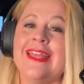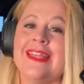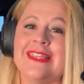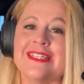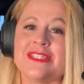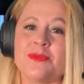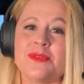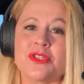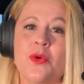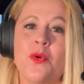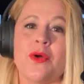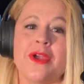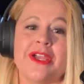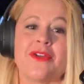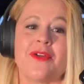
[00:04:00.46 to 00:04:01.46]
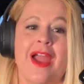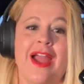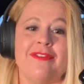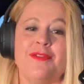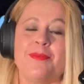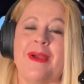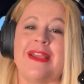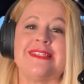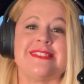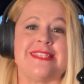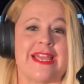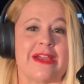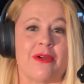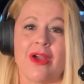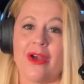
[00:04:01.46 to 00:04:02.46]
This was choreographed by
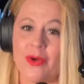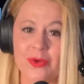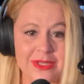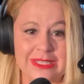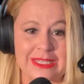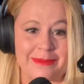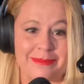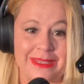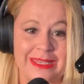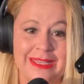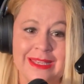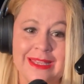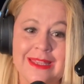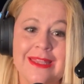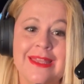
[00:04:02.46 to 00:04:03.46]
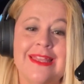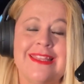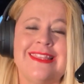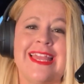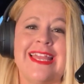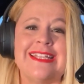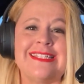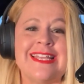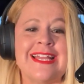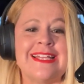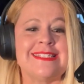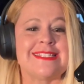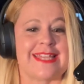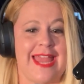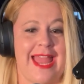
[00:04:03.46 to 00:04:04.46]
Sarah Oglebe. They
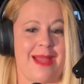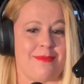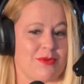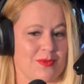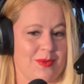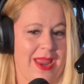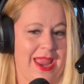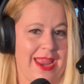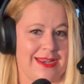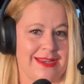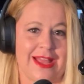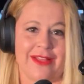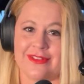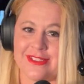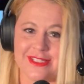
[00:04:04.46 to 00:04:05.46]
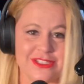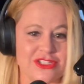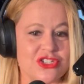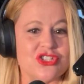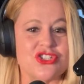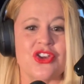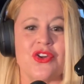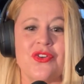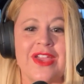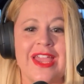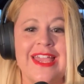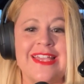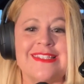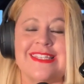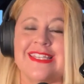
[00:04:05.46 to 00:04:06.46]
danced Cabaret. Now, this is to
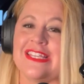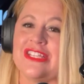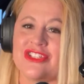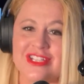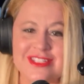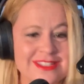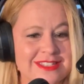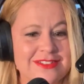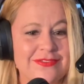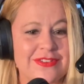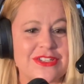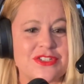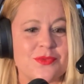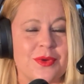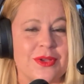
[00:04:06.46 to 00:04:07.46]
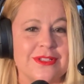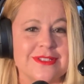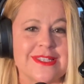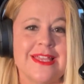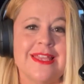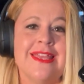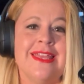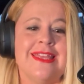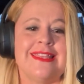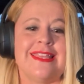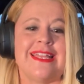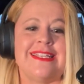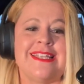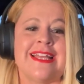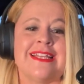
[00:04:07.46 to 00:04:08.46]
showcase each as individuals.
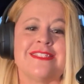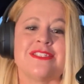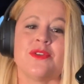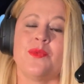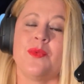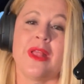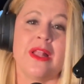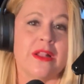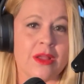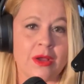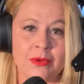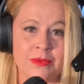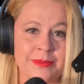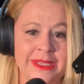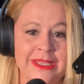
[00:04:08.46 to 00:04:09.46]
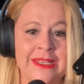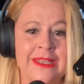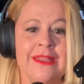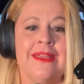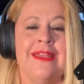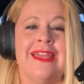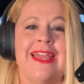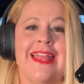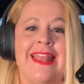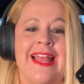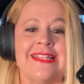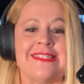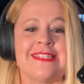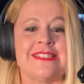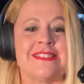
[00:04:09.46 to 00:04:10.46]
They danced to Will Coleman, and
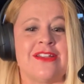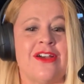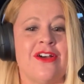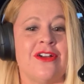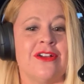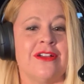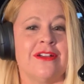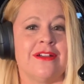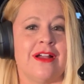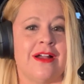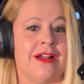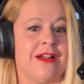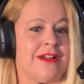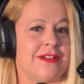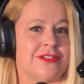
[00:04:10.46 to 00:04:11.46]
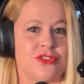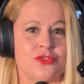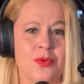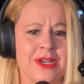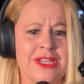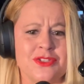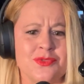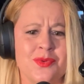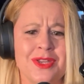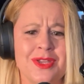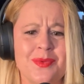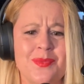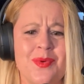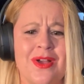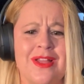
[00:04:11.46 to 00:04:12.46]
that's the song
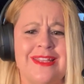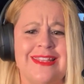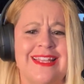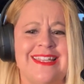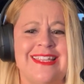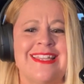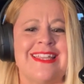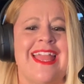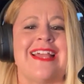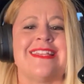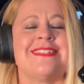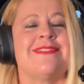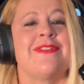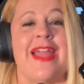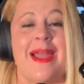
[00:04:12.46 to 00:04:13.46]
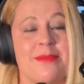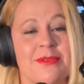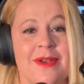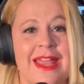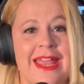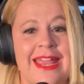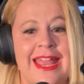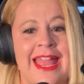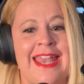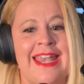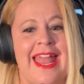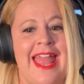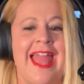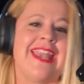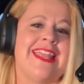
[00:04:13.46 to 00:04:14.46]
2021 London cast of Cabaret, and
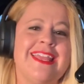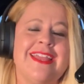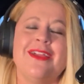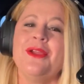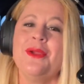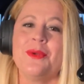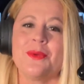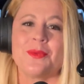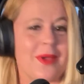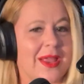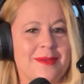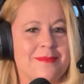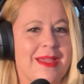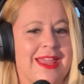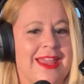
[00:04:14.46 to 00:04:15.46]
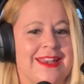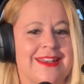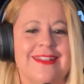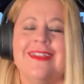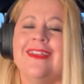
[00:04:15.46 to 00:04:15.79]
Eddie Redmayne.